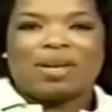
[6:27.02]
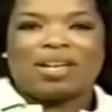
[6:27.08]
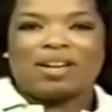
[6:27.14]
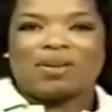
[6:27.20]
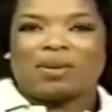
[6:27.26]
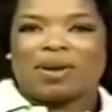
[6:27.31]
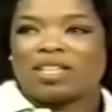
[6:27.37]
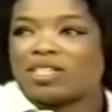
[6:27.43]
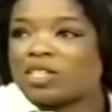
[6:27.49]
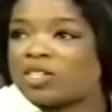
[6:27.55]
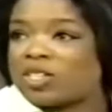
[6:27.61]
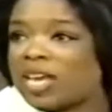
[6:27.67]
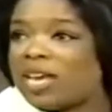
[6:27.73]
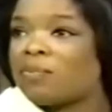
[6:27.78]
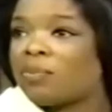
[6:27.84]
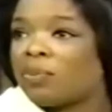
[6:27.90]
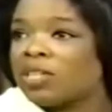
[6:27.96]
But anyway, it's the
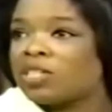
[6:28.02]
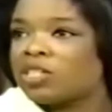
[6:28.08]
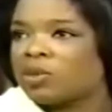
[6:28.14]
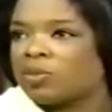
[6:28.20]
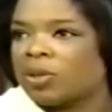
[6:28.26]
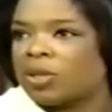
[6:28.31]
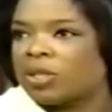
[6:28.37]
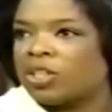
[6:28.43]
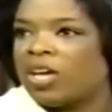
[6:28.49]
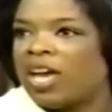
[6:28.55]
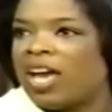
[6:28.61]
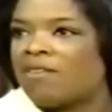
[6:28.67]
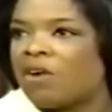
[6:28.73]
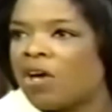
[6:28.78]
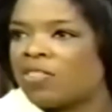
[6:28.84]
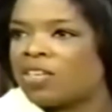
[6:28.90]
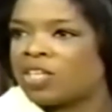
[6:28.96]
same principle. You
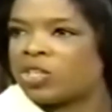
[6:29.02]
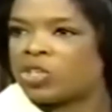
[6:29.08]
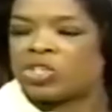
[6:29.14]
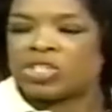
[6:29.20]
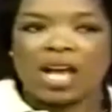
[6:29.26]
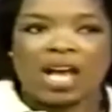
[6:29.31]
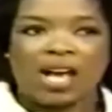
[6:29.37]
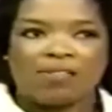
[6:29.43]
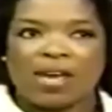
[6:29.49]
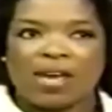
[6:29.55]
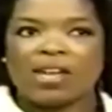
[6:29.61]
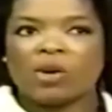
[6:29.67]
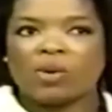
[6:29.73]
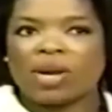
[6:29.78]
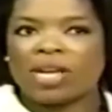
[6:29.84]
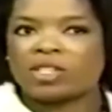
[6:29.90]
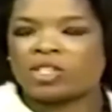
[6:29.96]
have all this stuff. I
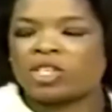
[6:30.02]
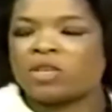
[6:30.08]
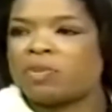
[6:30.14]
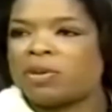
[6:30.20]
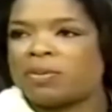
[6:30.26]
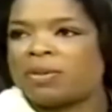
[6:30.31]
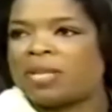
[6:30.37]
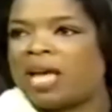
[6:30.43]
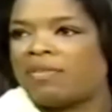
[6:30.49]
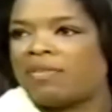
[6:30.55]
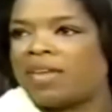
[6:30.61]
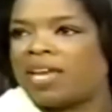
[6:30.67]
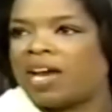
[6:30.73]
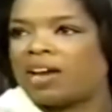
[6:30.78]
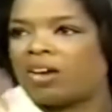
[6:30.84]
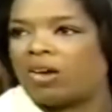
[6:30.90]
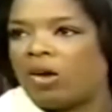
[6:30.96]
know when I see people out and
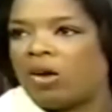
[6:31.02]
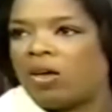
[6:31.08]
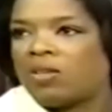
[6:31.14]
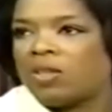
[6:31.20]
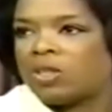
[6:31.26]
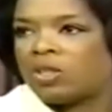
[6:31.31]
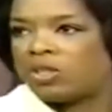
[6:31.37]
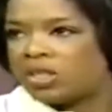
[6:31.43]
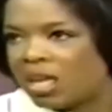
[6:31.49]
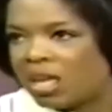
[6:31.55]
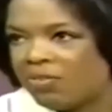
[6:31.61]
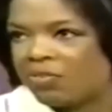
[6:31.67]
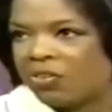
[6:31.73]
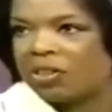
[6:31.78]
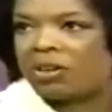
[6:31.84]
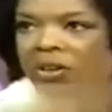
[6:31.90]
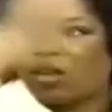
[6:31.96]
they got all the stuff
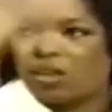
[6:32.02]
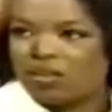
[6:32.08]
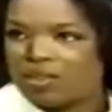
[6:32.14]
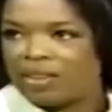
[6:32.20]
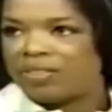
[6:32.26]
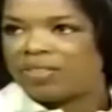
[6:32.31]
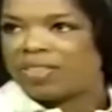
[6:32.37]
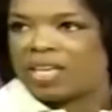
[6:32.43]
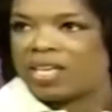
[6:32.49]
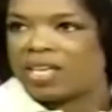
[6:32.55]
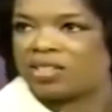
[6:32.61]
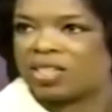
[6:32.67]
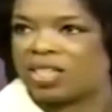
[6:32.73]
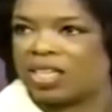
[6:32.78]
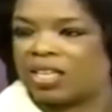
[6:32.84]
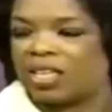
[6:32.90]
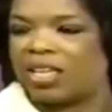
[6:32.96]
and all the things
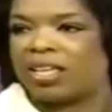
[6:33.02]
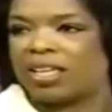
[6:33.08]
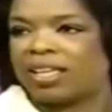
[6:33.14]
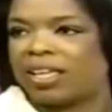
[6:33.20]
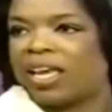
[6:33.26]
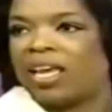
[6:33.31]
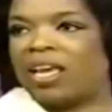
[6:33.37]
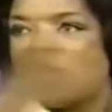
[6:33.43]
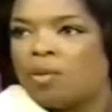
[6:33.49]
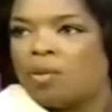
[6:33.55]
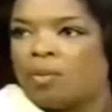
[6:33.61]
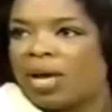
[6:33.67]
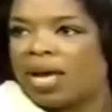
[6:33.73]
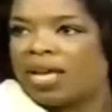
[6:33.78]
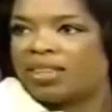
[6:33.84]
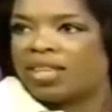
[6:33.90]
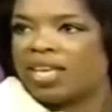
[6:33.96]
and
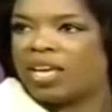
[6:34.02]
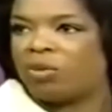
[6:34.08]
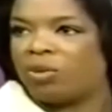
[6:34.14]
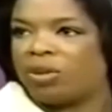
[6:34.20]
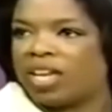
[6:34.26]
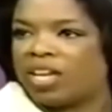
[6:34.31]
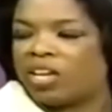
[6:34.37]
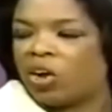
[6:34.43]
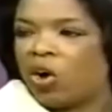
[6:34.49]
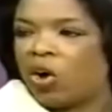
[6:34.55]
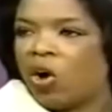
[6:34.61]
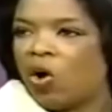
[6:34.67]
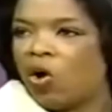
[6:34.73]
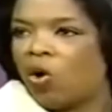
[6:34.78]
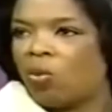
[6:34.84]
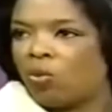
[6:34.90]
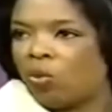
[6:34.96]
but then when they go
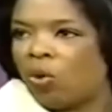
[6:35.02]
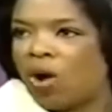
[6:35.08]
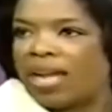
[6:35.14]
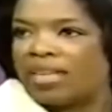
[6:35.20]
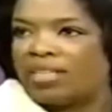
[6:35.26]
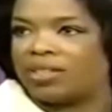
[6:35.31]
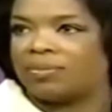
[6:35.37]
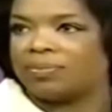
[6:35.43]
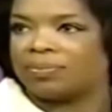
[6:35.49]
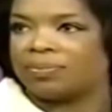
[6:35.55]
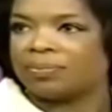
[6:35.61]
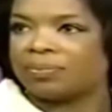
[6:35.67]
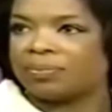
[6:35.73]
home, what?